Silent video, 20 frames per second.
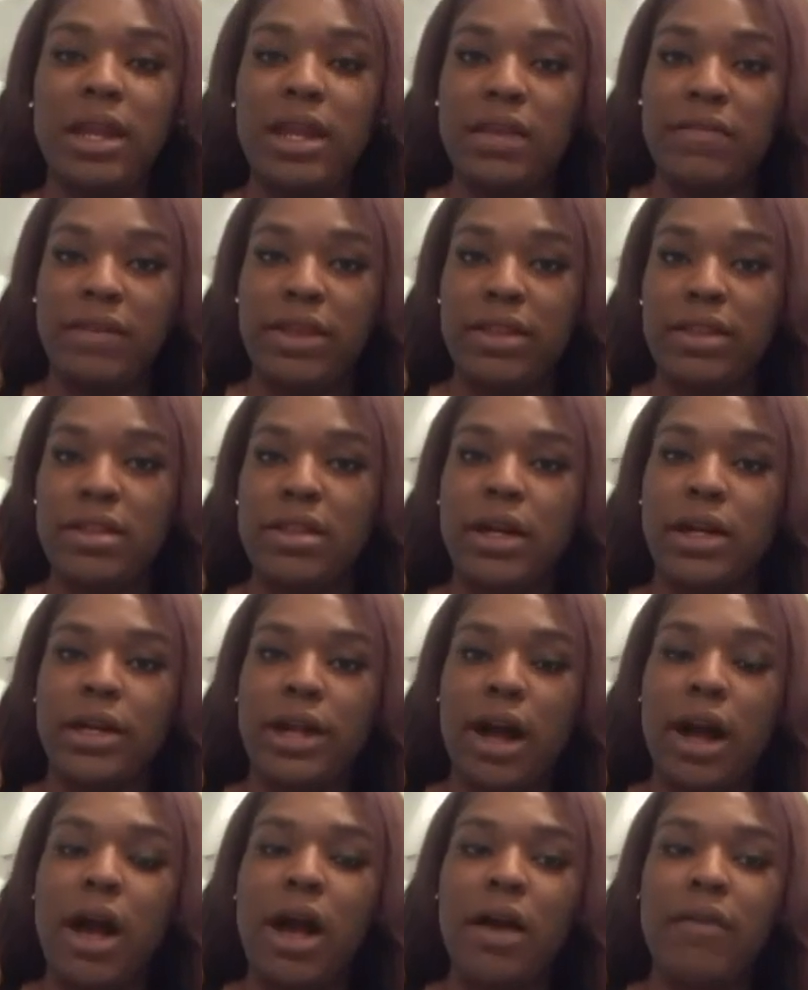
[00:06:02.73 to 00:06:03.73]
of us start
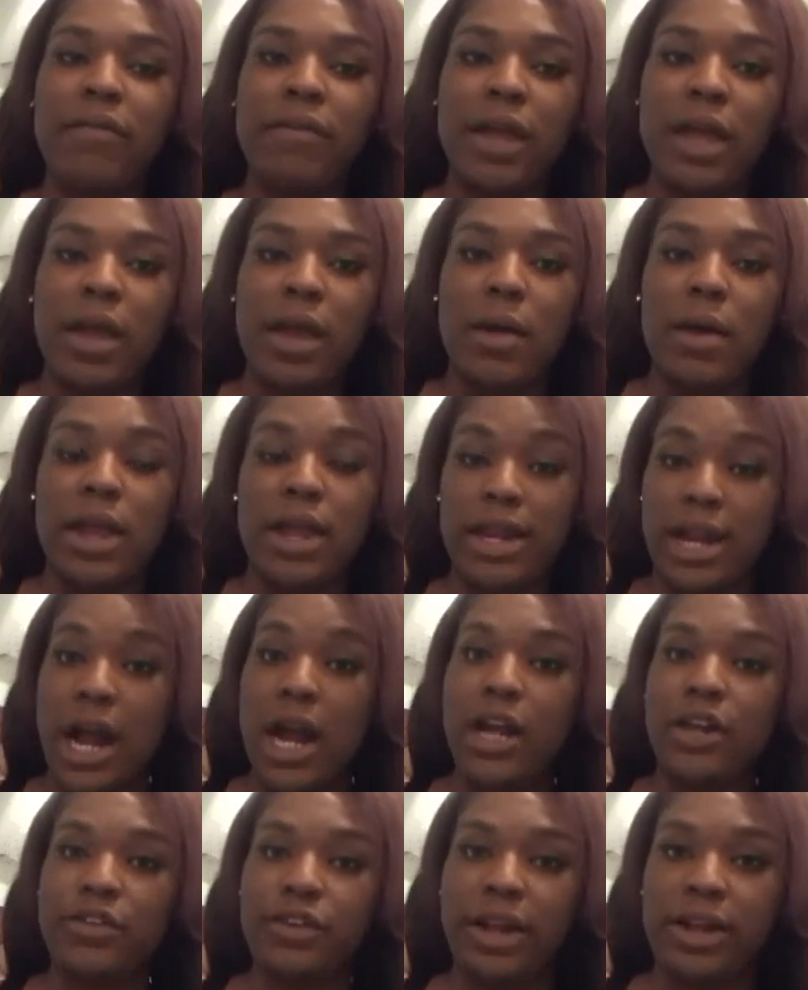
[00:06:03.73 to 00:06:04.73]
off in
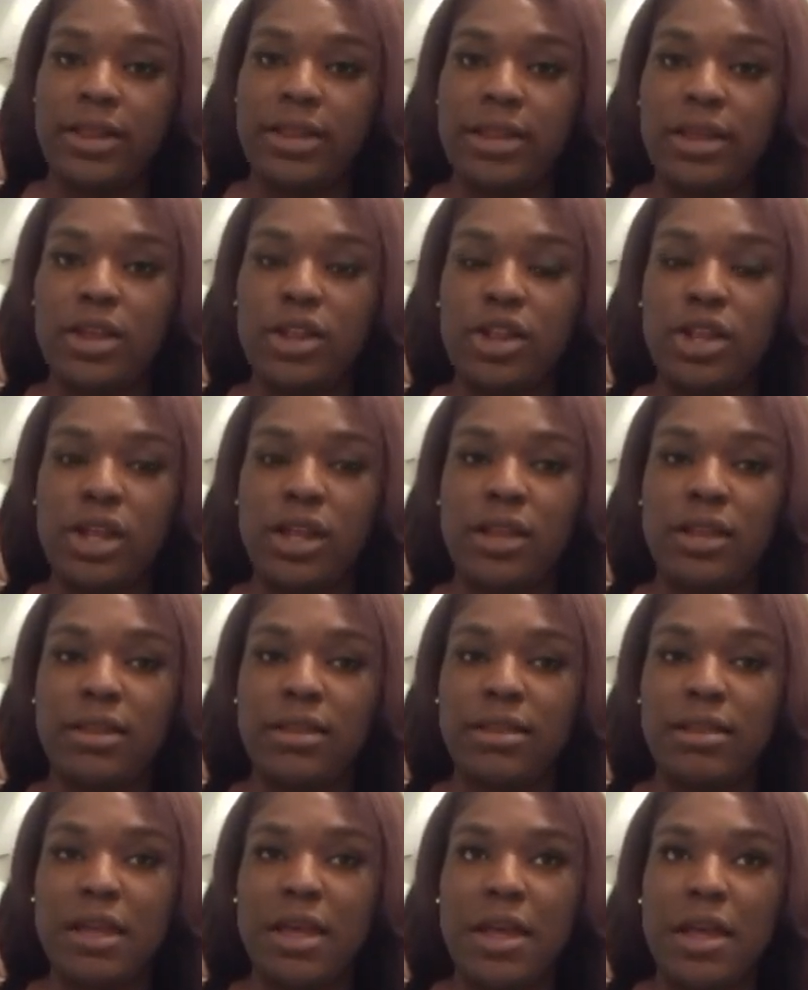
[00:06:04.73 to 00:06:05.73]
our
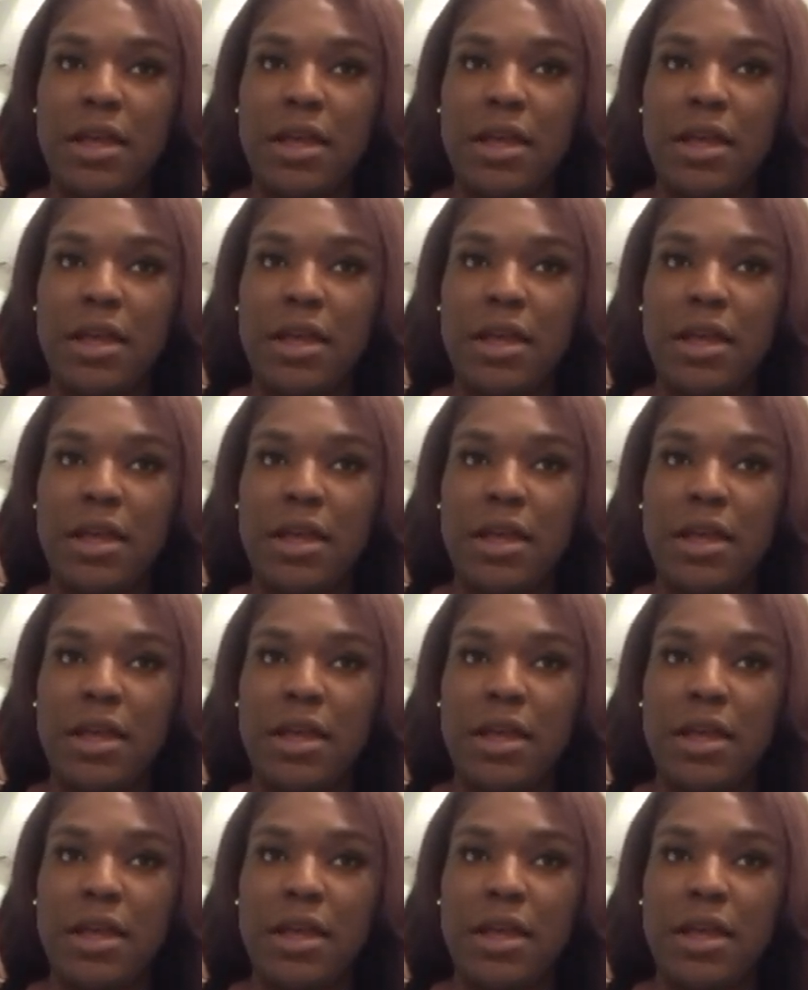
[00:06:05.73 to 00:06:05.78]
transitions